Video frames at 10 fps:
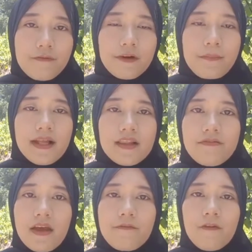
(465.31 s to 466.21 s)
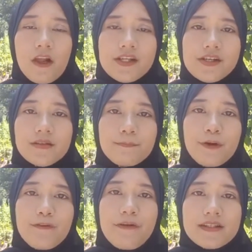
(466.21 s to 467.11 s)
Formative evaluation
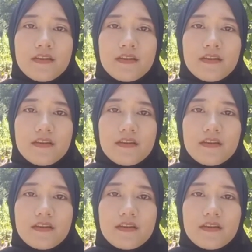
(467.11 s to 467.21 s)
provides